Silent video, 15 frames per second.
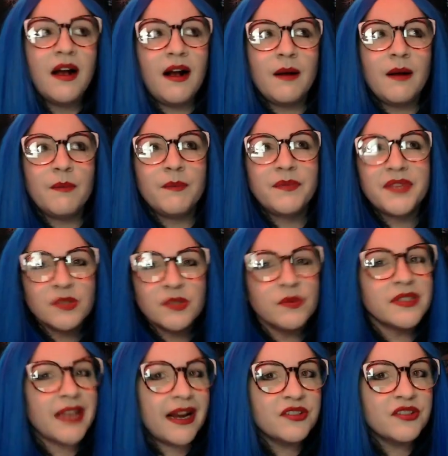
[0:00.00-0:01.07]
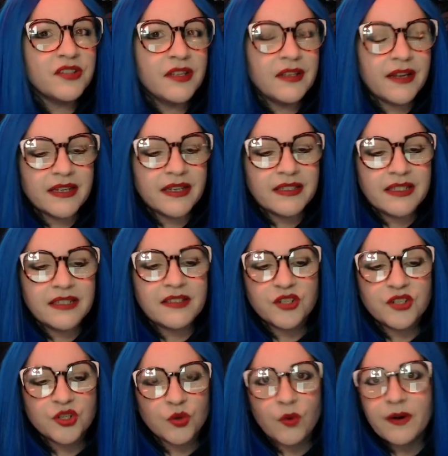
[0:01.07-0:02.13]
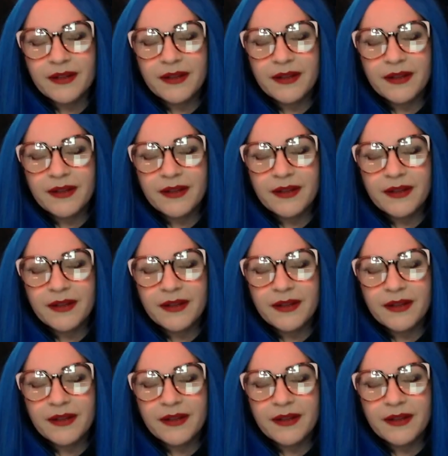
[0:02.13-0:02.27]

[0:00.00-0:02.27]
This was actually like a decent short.